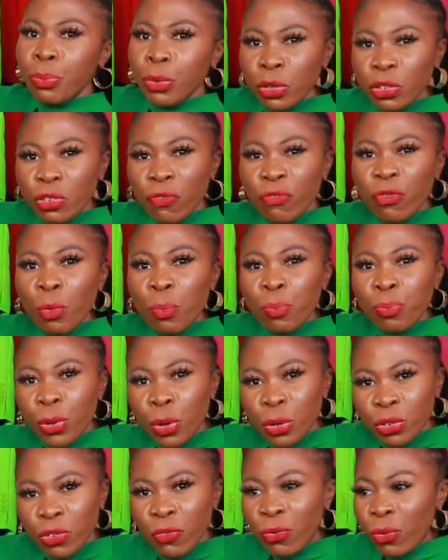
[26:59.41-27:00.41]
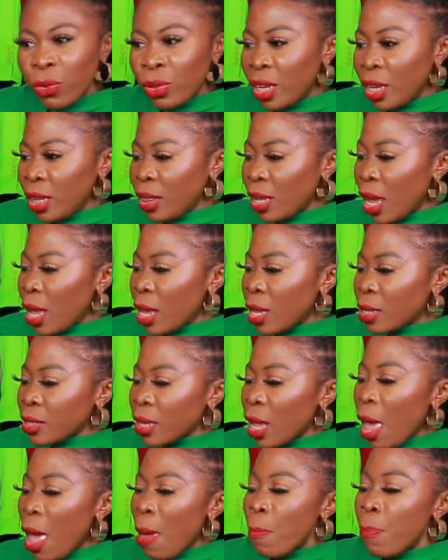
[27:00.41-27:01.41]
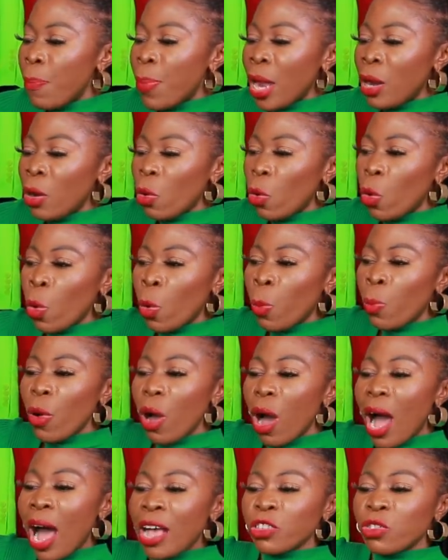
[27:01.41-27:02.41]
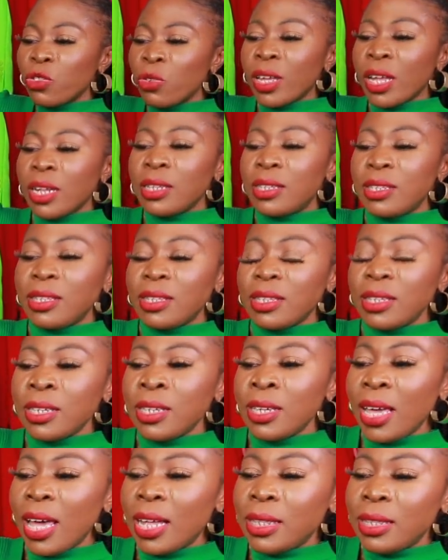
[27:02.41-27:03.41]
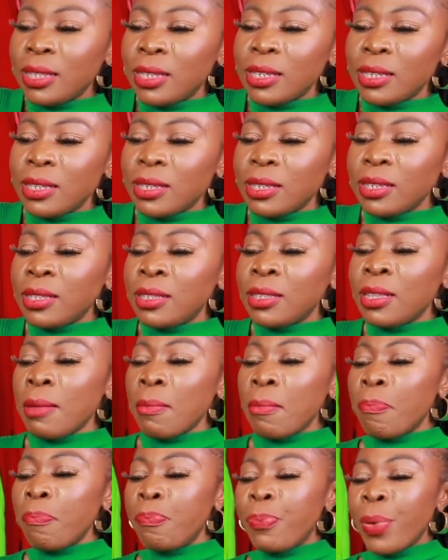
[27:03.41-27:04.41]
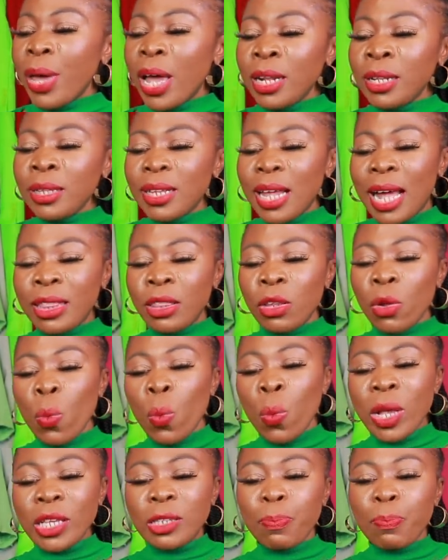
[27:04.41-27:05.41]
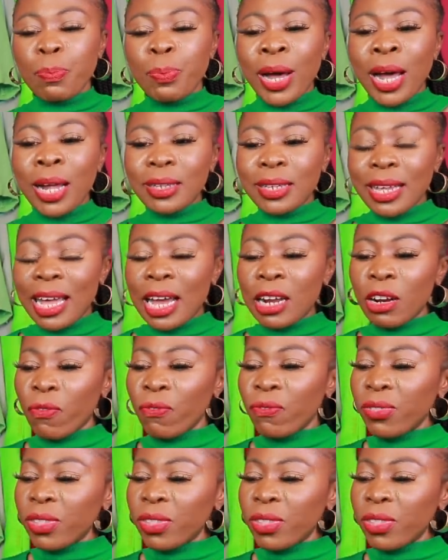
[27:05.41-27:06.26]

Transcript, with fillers: beautiful beautiful details Bent up as you can see and this is the bend at the waist part kind of